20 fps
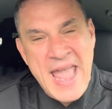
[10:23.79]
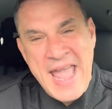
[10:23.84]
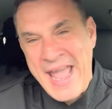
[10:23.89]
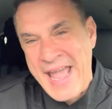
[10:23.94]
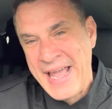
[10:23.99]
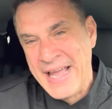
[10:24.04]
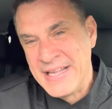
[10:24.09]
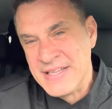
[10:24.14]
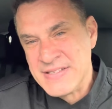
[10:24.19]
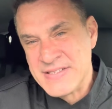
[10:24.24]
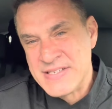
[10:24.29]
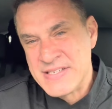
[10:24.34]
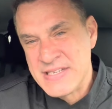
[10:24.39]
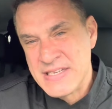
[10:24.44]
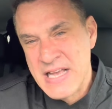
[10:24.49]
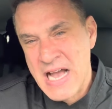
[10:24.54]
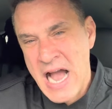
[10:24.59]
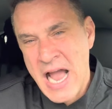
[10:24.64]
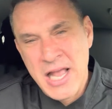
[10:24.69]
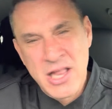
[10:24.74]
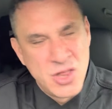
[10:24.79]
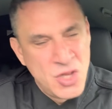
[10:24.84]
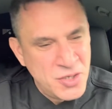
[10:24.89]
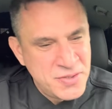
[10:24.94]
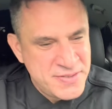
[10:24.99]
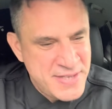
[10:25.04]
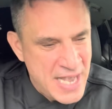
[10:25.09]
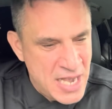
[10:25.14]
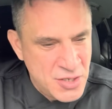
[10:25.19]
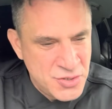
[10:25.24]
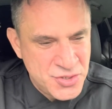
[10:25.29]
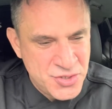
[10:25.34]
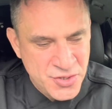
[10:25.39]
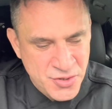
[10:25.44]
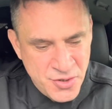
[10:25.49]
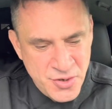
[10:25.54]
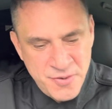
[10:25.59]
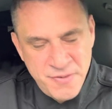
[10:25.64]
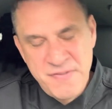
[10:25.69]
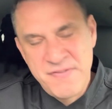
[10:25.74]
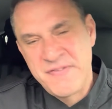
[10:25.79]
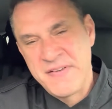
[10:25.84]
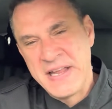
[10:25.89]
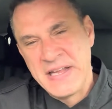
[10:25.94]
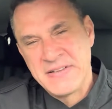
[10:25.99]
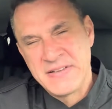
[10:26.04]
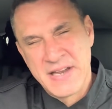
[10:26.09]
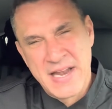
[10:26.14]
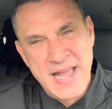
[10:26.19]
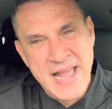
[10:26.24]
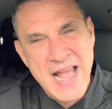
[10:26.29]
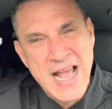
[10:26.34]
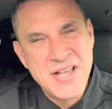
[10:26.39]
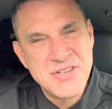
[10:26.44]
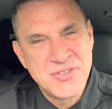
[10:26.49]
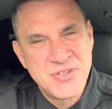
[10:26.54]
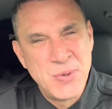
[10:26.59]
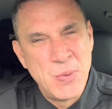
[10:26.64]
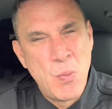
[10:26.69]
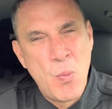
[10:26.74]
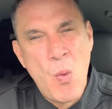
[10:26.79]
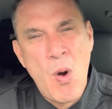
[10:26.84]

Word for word: And I looked down to their feet and I asked them,